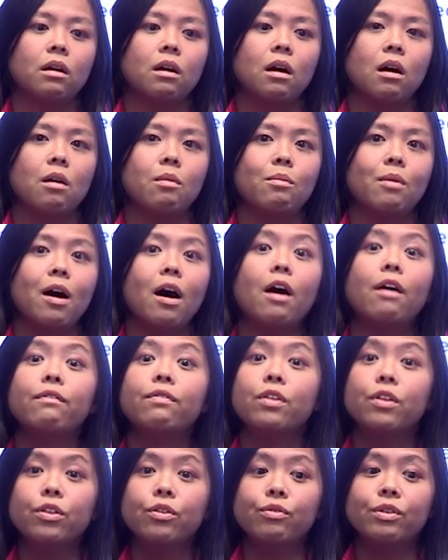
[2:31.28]
Um,
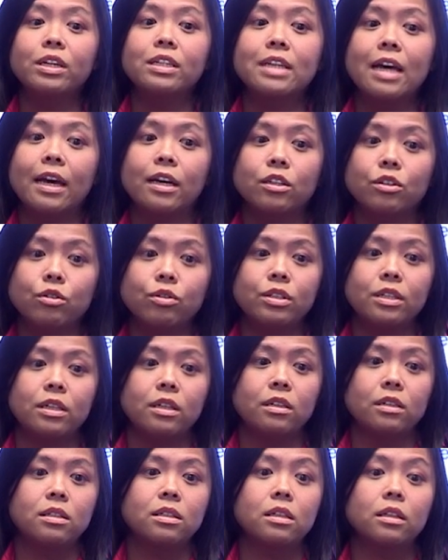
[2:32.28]
of the three
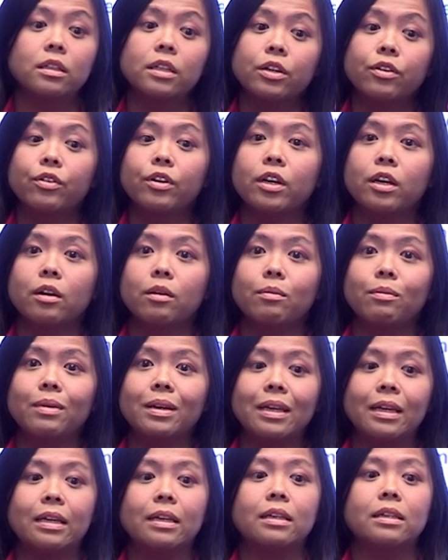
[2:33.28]
diagnoses, delirium
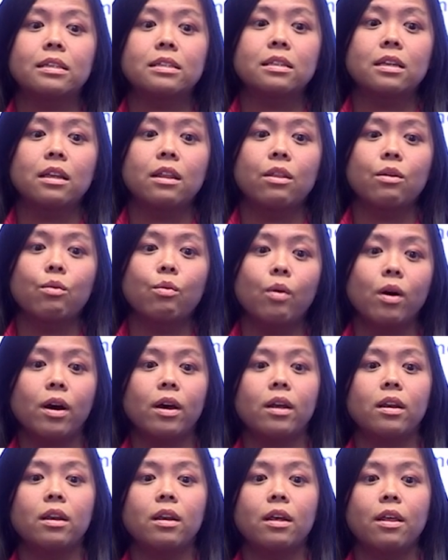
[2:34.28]
is the
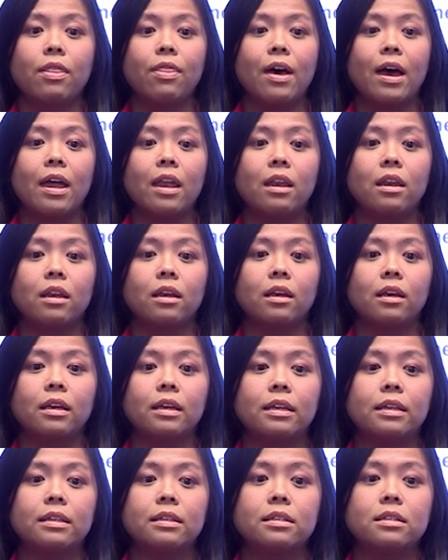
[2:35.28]
one that
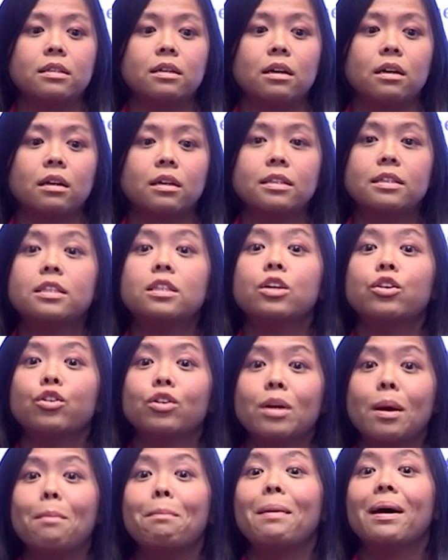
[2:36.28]
is
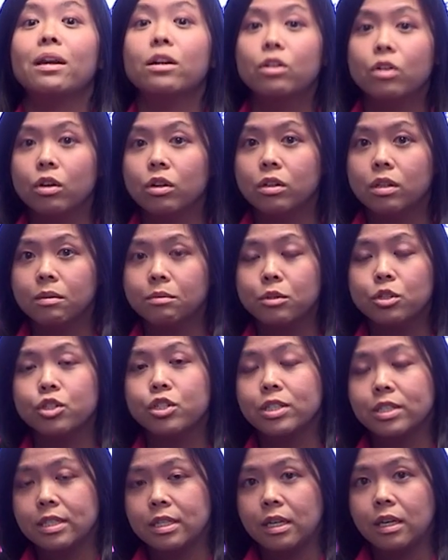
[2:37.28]
considered a medical
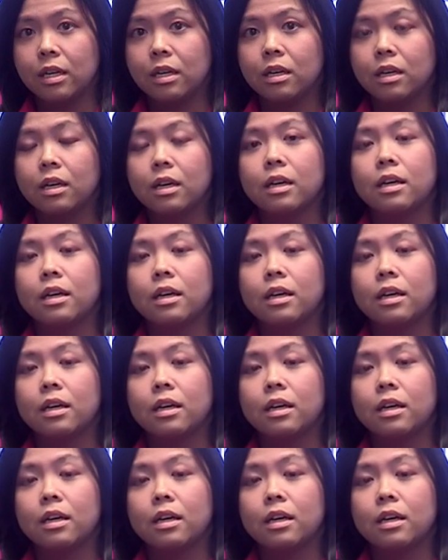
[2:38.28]
emergency.